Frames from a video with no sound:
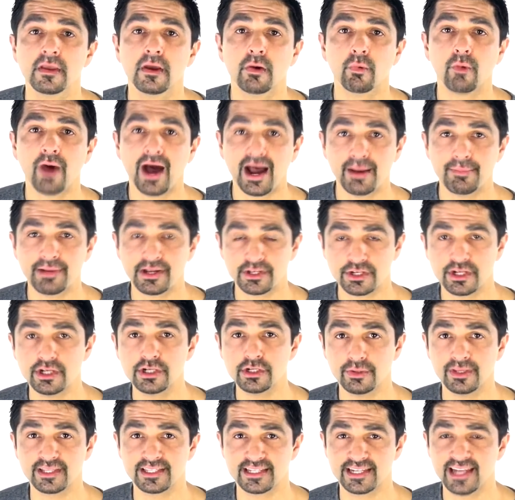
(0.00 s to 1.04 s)
What I'm actually
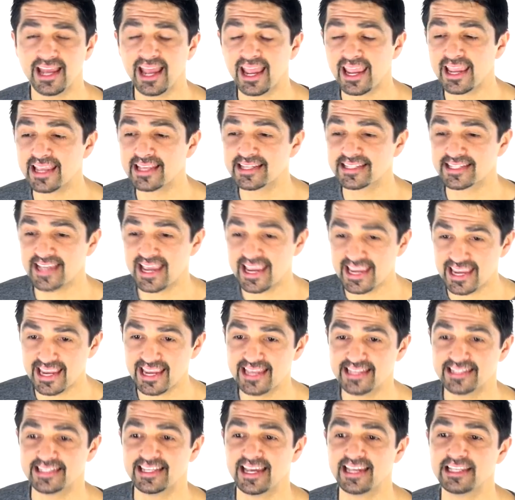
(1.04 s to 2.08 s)
doing today is taking
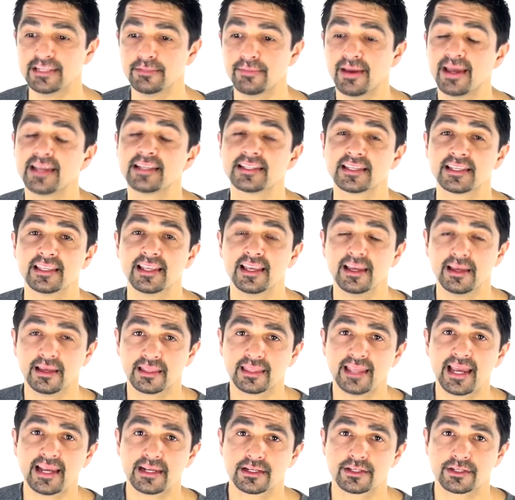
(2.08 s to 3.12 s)
his database, and
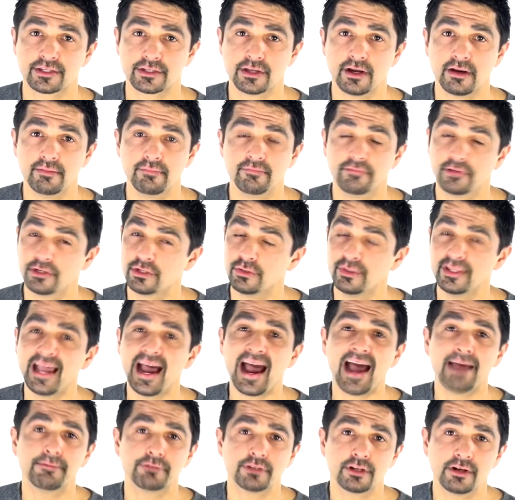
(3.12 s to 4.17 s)
thanks Tom for doing
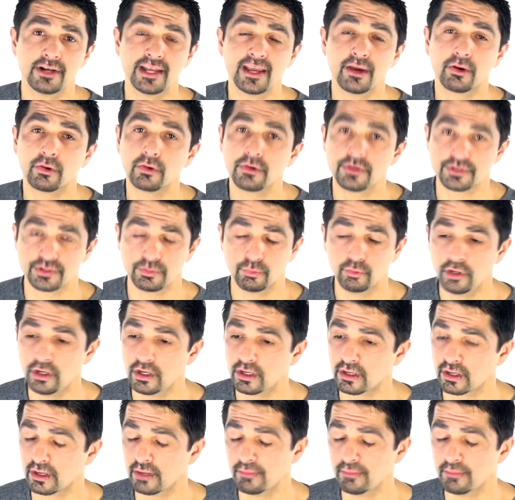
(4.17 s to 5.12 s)
that absolutely awesome work.